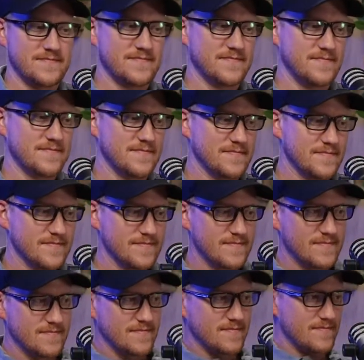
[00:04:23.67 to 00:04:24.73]

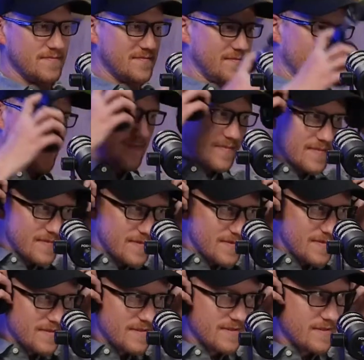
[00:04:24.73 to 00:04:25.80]

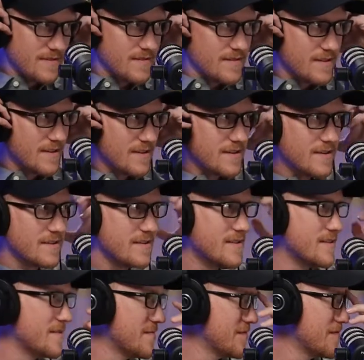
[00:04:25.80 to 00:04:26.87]

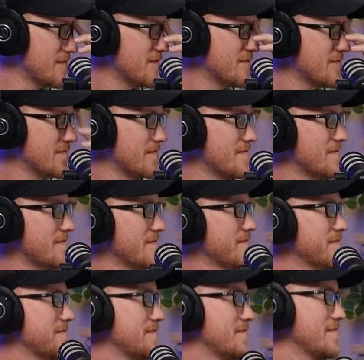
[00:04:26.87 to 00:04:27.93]

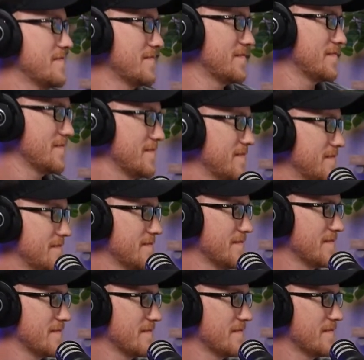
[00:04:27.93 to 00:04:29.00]

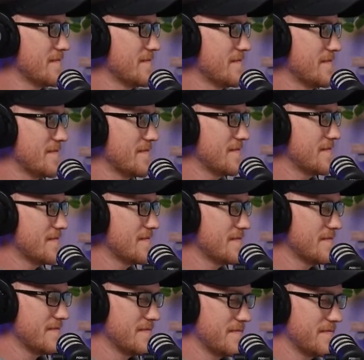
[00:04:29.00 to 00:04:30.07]

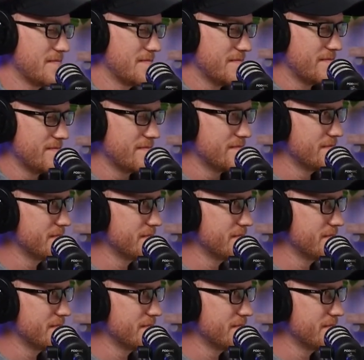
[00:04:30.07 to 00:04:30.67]
This person isn't speaking.